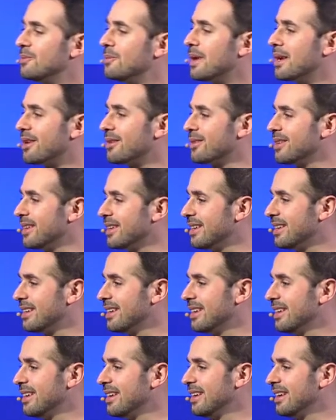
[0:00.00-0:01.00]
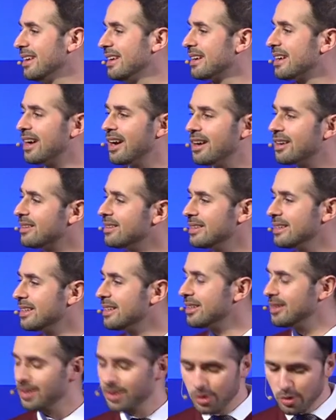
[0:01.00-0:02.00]
Mary cuddling
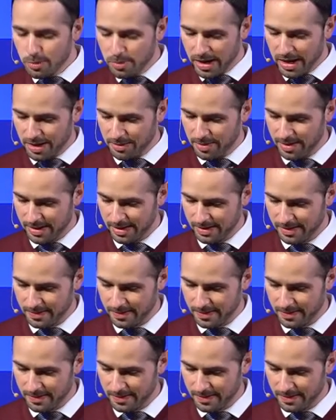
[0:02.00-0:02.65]
a little baby.